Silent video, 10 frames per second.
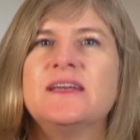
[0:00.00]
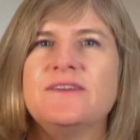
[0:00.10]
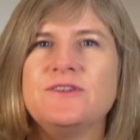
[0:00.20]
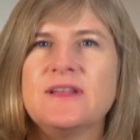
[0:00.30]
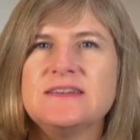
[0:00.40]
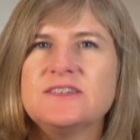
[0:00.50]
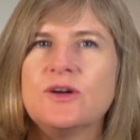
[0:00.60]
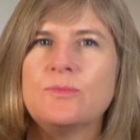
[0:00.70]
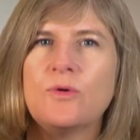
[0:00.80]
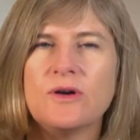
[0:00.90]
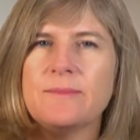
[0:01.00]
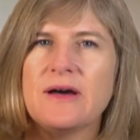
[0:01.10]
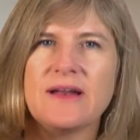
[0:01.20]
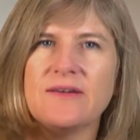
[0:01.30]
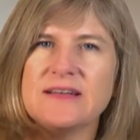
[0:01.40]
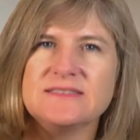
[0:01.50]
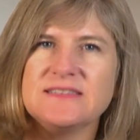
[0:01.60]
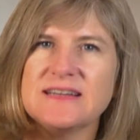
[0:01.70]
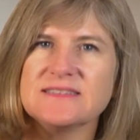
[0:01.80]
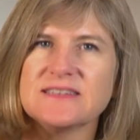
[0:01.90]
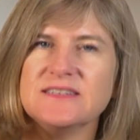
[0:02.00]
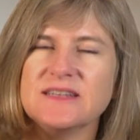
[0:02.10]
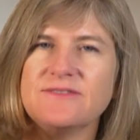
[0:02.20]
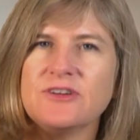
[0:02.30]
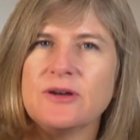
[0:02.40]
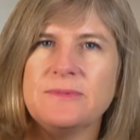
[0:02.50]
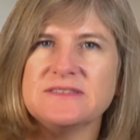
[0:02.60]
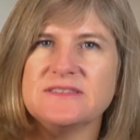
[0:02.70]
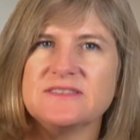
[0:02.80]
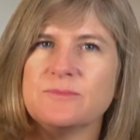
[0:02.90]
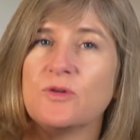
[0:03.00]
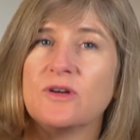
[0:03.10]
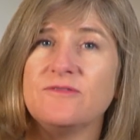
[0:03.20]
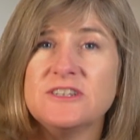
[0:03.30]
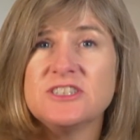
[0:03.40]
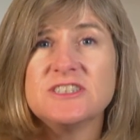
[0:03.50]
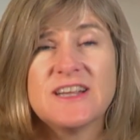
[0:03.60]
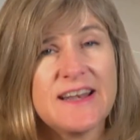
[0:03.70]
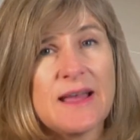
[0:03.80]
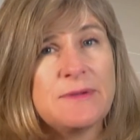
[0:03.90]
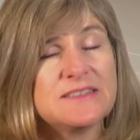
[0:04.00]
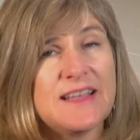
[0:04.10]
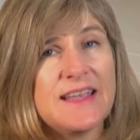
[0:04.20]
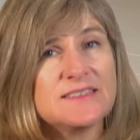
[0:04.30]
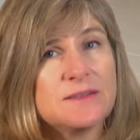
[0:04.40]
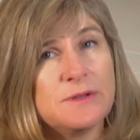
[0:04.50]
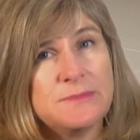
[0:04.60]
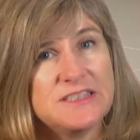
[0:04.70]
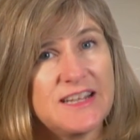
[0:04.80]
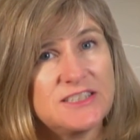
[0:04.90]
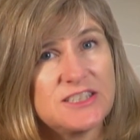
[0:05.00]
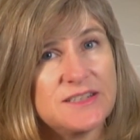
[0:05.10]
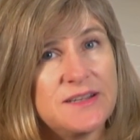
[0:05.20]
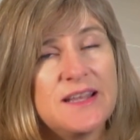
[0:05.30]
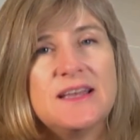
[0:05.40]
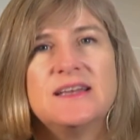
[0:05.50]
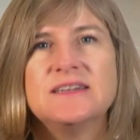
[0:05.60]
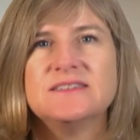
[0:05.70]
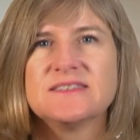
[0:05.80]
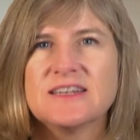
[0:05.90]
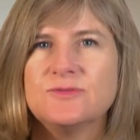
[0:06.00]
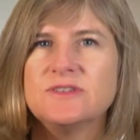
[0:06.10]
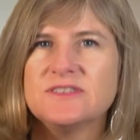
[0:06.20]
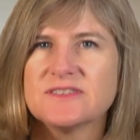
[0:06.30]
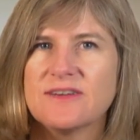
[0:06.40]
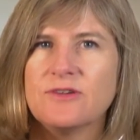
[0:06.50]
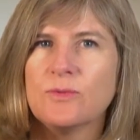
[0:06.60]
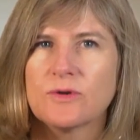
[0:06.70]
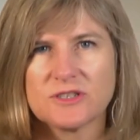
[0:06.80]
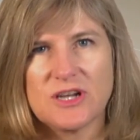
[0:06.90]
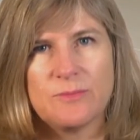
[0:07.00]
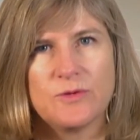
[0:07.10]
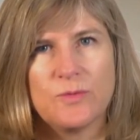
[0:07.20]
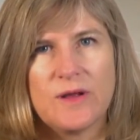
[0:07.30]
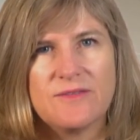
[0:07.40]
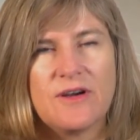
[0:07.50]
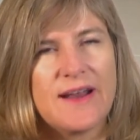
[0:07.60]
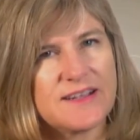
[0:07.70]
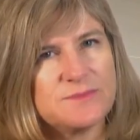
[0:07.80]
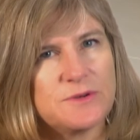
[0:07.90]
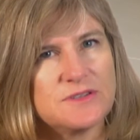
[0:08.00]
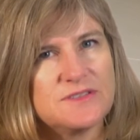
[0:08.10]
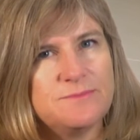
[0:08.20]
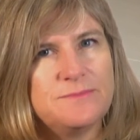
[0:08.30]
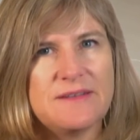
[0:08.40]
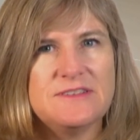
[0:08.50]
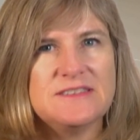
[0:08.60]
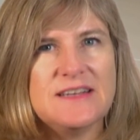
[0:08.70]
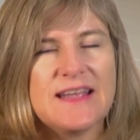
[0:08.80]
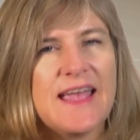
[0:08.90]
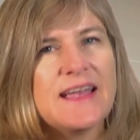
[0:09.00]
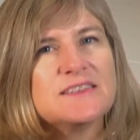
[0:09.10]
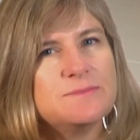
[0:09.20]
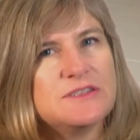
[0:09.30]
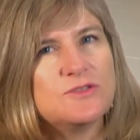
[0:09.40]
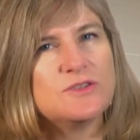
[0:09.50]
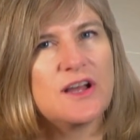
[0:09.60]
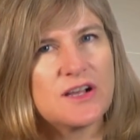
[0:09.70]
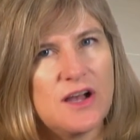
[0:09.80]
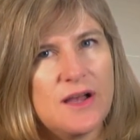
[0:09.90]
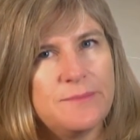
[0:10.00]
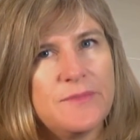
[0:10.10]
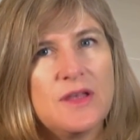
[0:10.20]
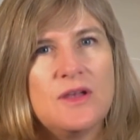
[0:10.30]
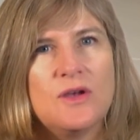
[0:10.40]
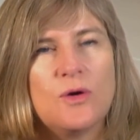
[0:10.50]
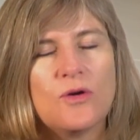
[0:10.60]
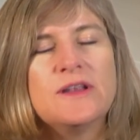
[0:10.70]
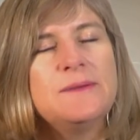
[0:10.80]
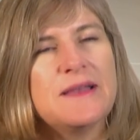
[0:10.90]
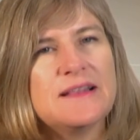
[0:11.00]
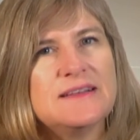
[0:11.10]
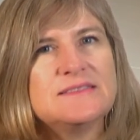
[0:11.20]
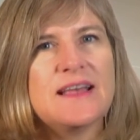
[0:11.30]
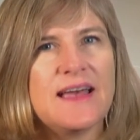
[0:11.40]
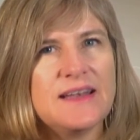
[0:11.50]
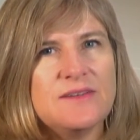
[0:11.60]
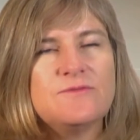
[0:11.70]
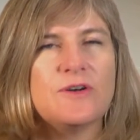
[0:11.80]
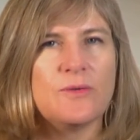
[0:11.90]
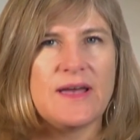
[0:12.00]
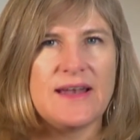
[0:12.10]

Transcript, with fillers: If you'd like to know more about how LCS can deliver your business a more efficient Dynamics AX implementation, schedule a discovery workshop with one of our experts by visiting axmentor.com or email us at info at